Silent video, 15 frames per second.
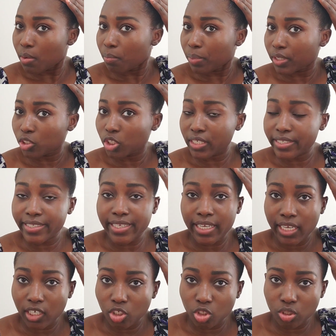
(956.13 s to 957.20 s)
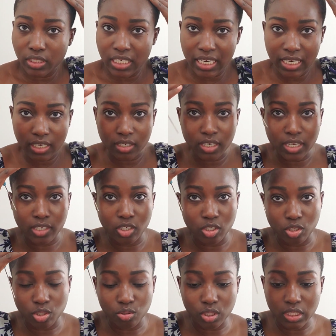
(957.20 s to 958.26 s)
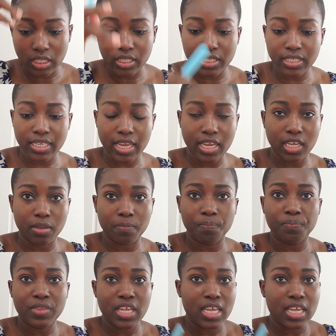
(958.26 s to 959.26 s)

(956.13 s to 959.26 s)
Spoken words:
But just in case you didn't and you're new to this game,